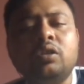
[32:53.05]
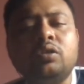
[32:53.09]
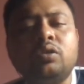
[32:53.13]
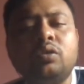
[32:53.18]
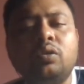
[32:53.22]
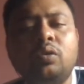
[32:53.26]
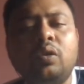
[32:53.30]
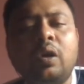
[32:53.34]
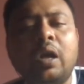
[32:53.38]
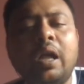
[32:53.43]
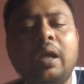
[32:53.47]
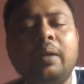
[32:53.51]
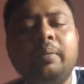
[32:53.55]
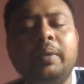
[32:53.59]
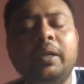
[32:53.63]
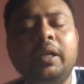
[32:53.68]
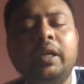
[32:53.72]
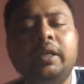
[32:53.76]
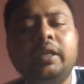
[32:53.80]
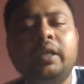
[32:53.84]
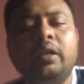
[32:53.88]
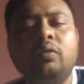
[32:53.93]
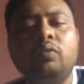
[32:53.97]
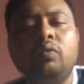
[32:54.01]
so I am a
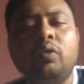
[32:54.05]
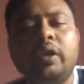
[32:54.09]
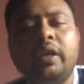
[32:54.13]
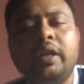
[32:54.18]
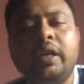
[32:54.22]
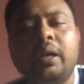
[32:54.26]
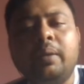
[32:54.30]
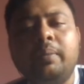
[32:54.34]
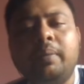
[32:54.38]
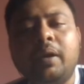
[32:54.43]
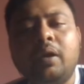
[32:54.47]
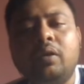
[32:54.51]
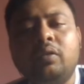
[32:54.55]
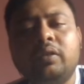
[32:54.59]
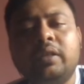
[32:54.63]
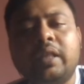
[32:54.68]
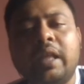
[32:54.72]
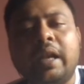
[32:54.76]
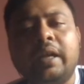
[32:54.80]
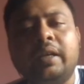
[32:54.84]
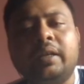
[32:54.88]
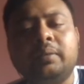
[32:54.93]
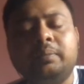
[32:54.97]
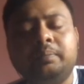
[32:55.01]
little worried about
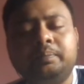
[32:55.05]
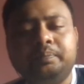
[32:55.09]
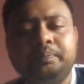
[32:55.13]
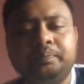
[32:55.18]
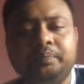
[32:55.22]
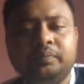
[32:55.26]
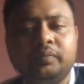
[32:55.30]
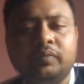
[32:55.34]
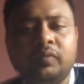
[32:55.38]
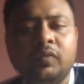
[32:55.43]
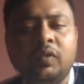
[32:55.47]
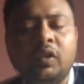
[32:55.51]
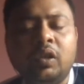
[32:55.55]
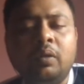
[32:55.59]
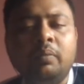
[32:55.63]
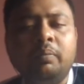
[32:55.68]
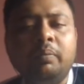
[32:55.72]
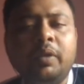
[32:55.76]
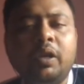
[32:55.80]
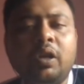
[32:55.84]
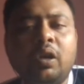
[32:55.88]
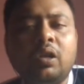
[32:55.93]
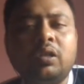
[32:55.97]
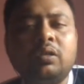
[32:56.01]
that
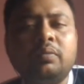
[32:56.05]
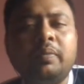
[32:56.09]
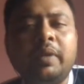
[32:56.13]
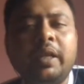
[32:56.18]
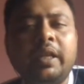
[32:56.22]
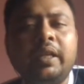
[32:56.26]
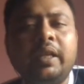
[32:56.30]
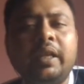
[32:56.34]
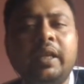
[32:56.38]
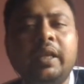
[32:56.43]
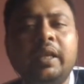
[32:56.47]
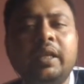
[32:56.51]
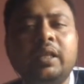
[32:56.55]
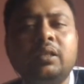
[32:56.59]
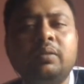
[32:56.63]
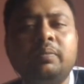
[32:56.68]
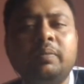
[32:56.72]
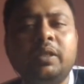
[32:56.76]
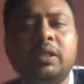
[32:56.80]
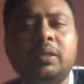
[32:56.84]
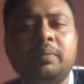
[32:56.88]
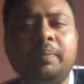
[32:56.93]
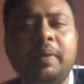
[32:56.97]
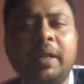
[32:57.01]
because my king is
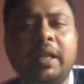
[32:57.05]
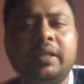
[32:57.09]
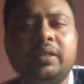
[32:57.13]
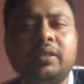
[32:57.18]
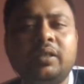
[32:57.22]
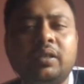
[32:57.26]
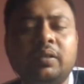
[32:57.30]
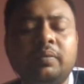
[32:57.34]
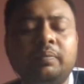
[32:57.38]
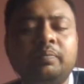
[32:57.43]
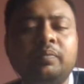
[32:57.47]
misplaced.